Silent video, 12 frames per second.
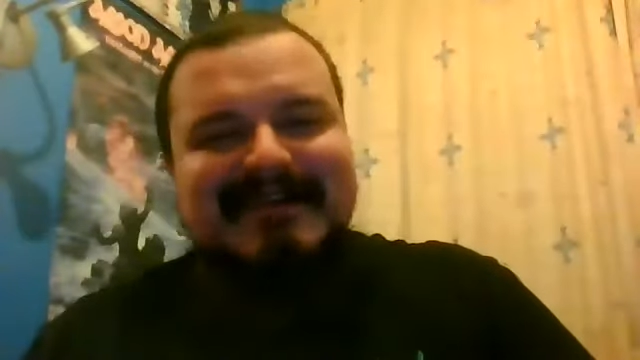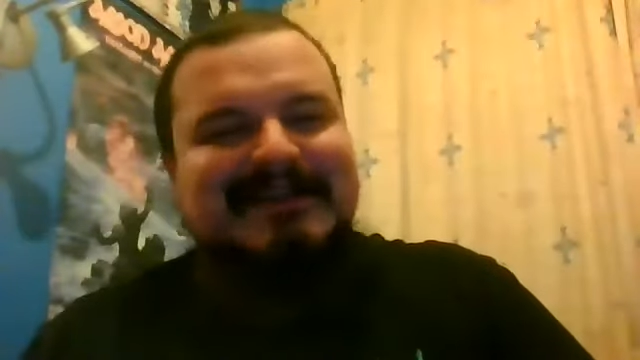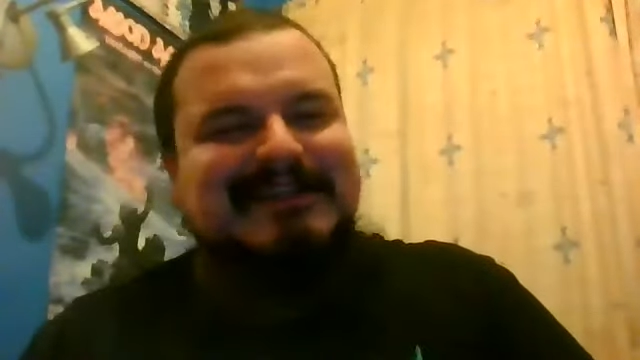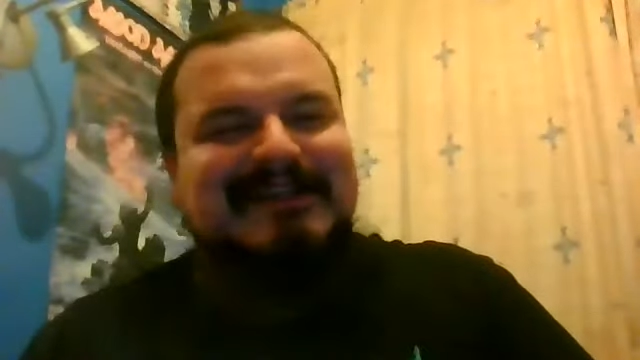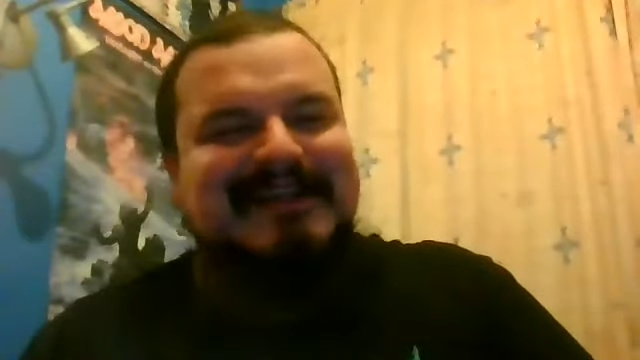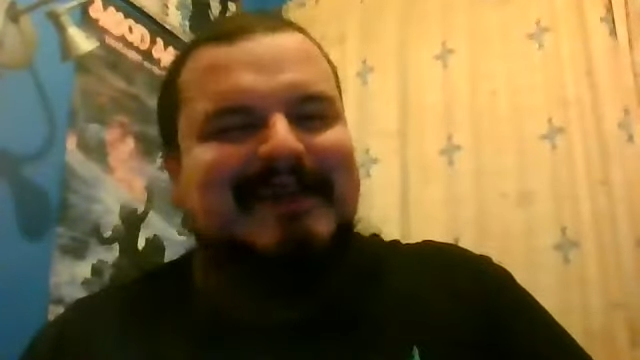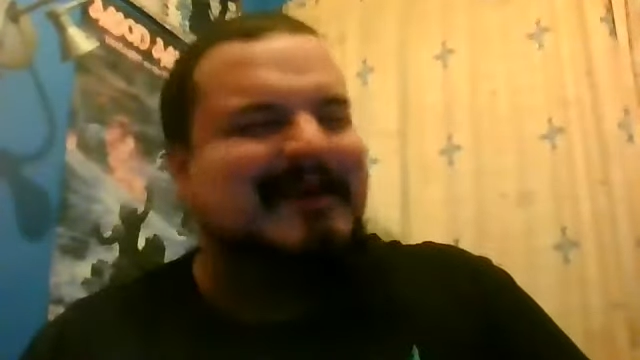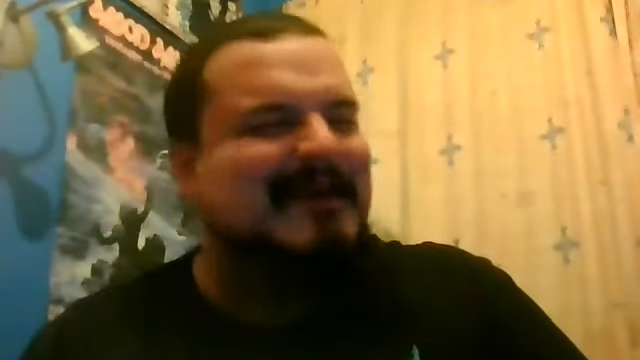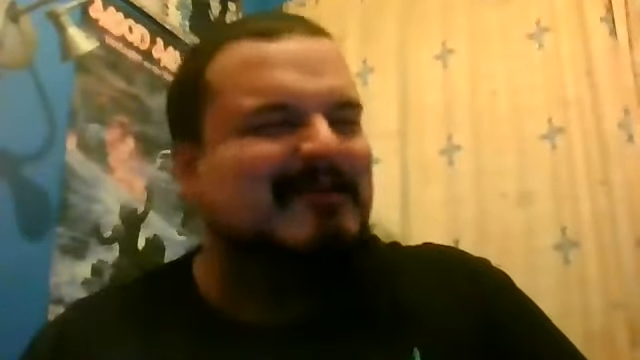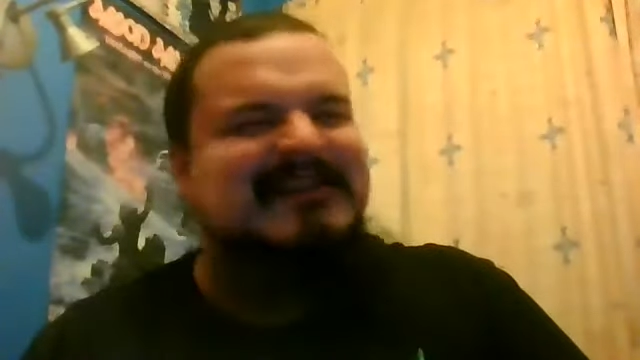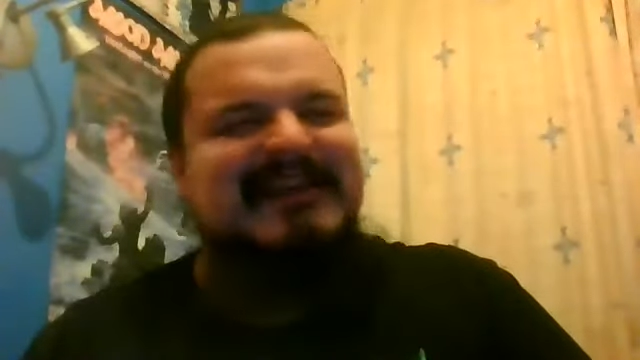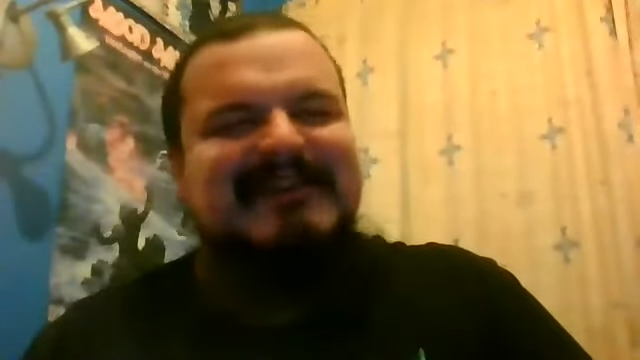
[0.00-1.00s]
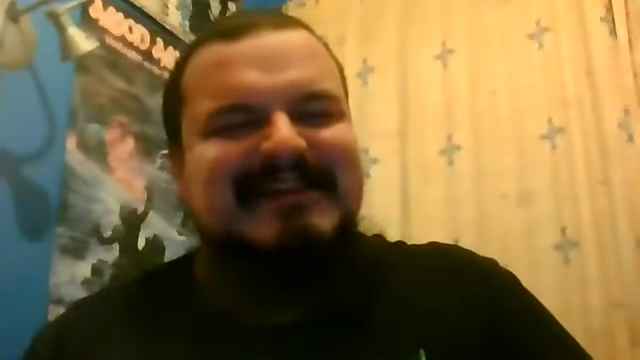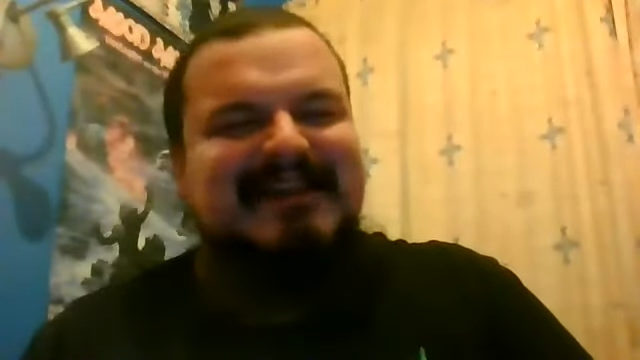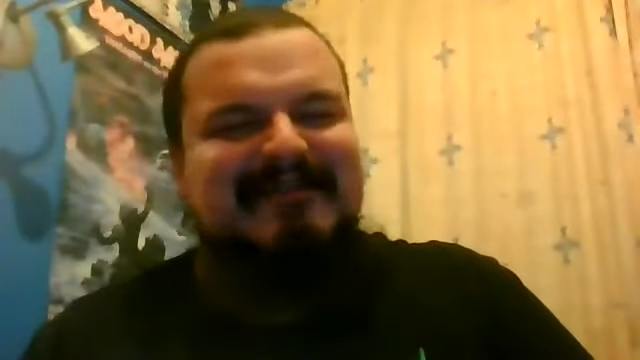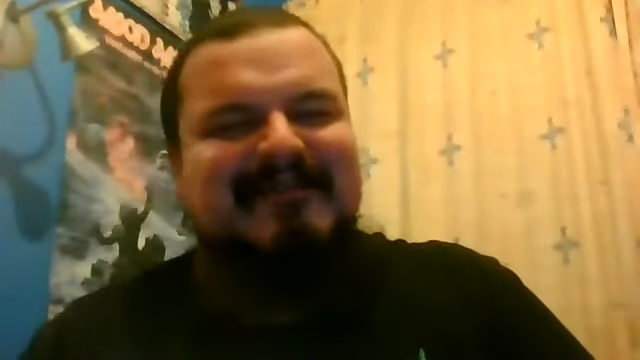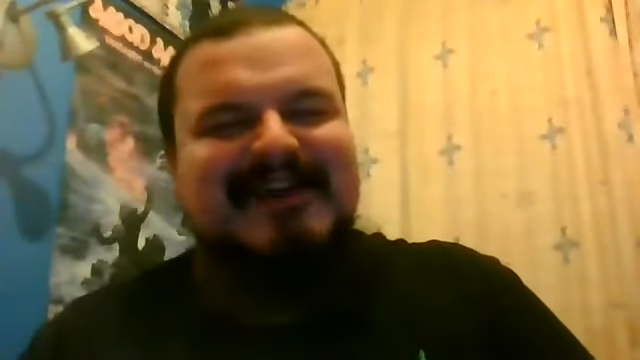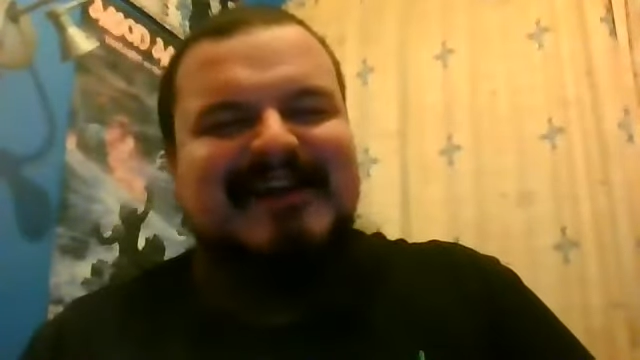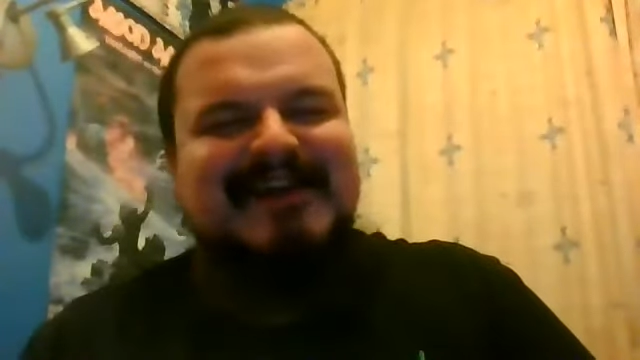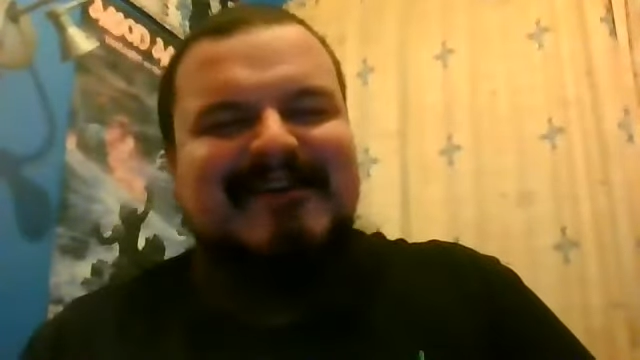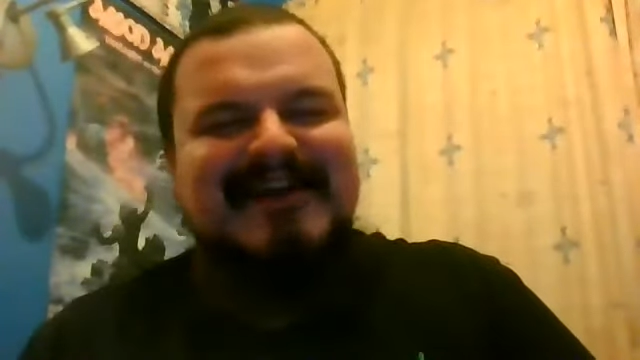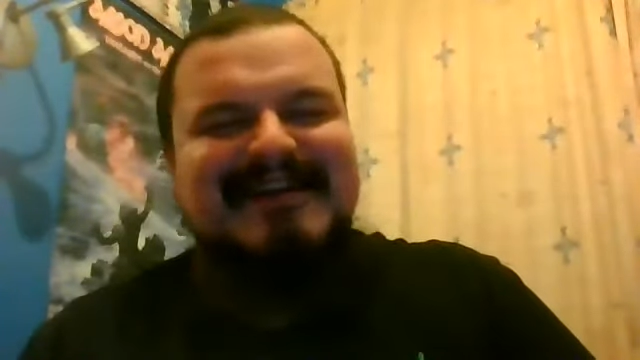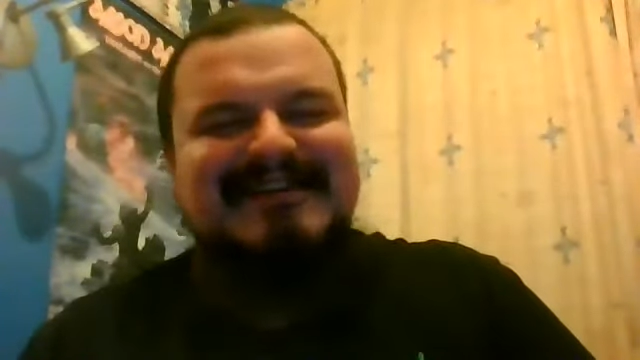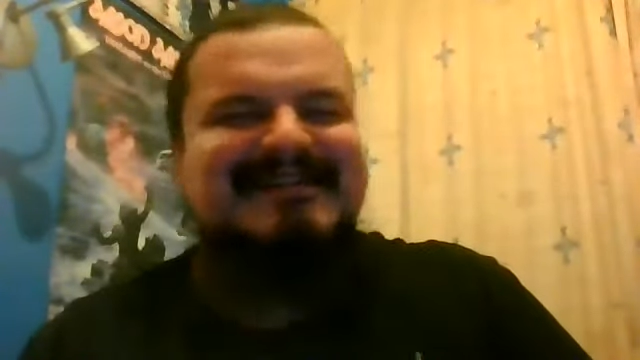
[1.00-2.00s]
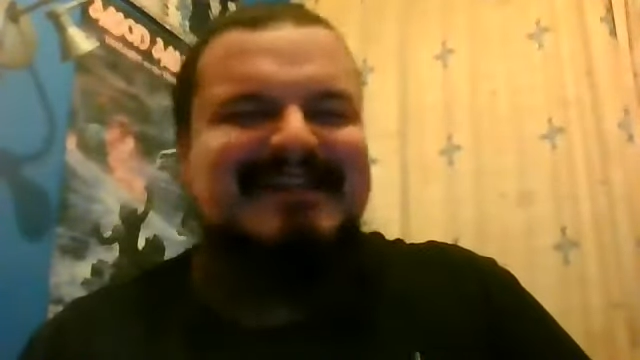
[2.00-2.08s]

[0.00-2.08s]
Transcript: which I think we all do to differing degrees.